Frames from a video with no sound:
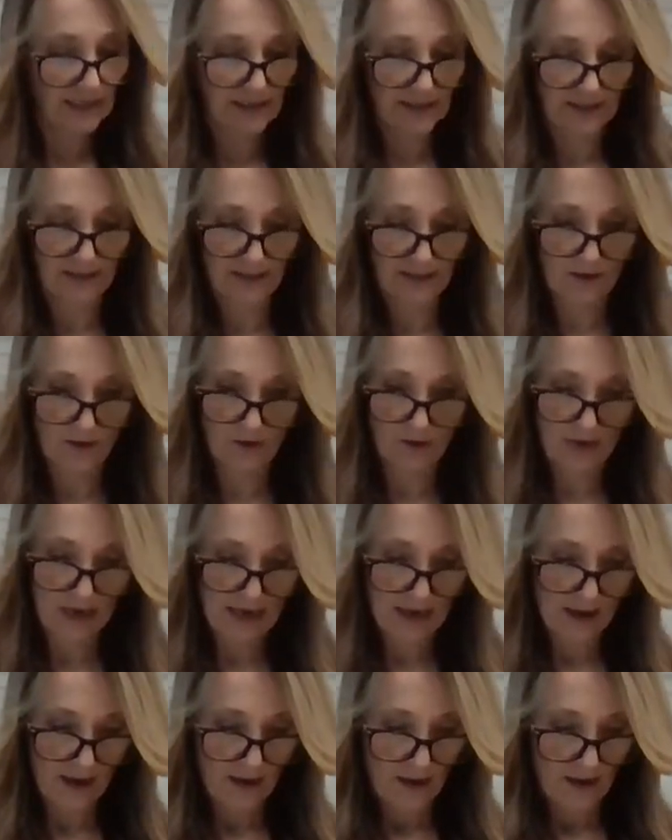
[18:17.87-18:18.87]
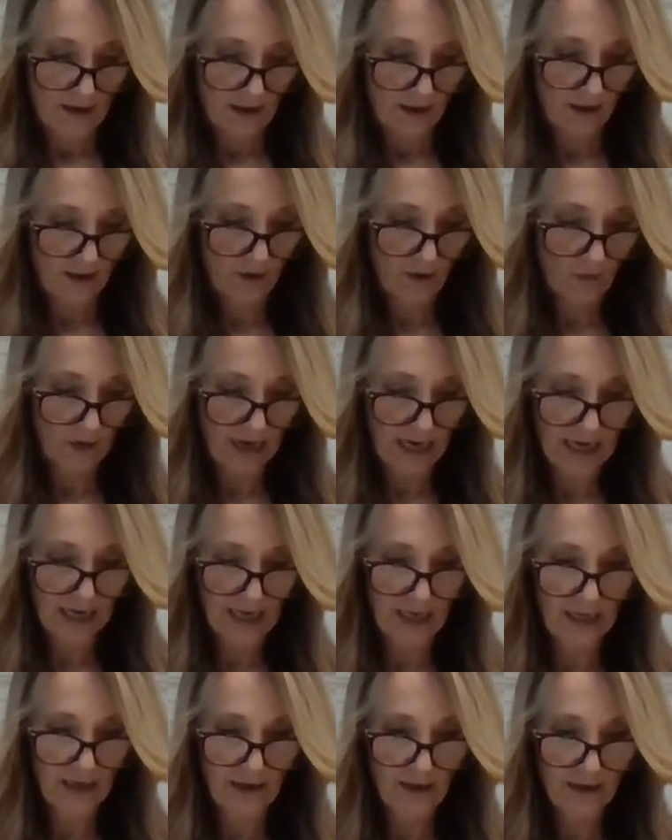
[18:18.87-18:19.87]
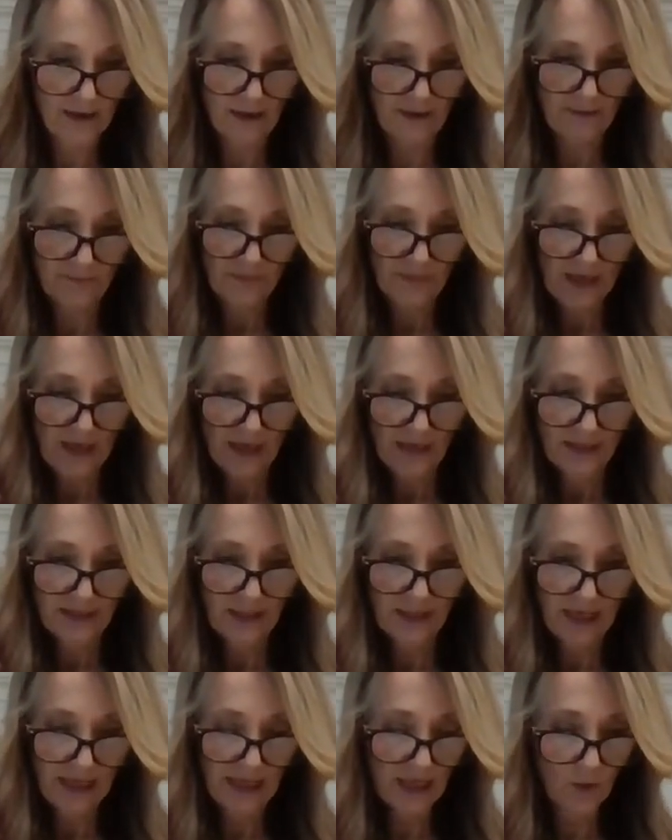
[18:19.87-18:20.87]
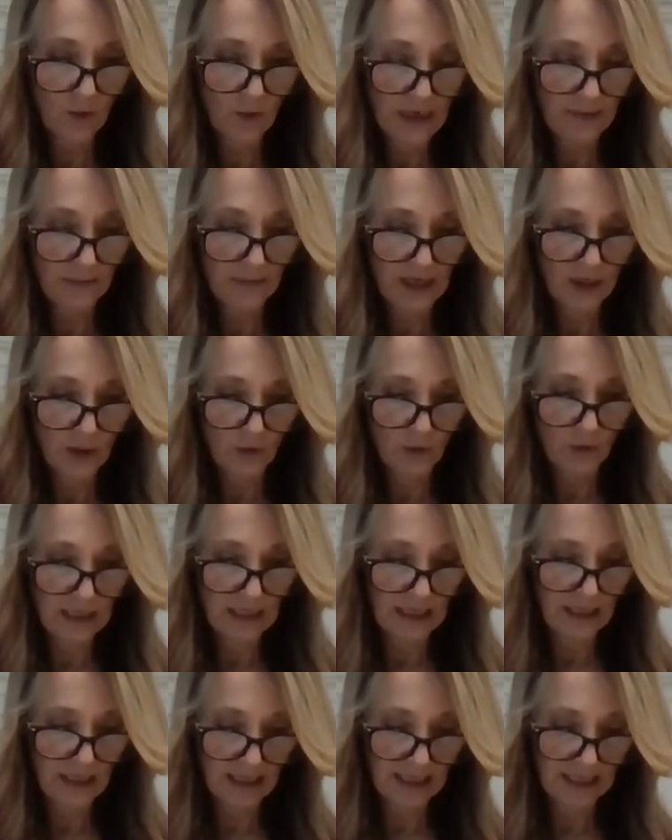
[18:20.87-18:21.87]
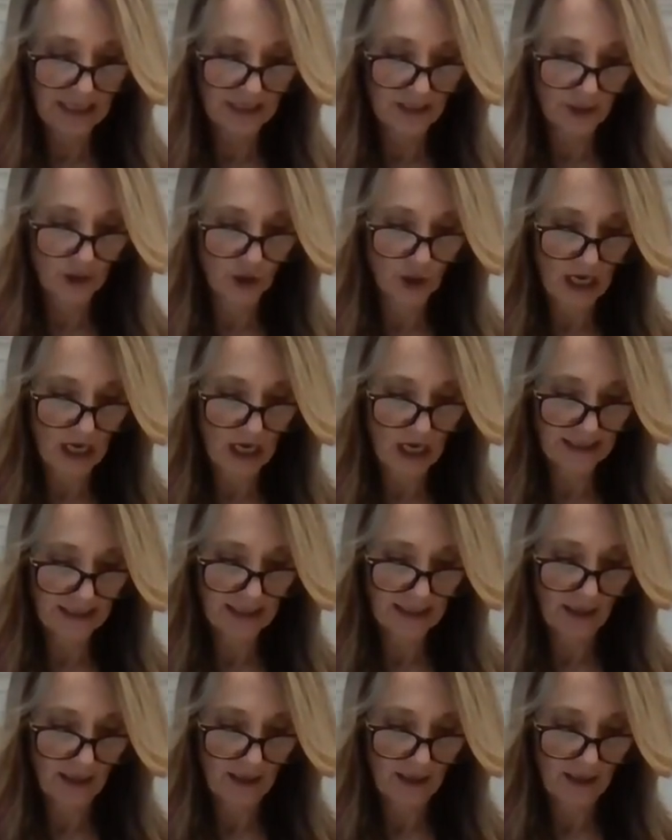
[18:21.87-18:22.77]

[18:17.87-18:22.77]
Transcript: so I'll go 8 here. So I think what I'm going to do here is just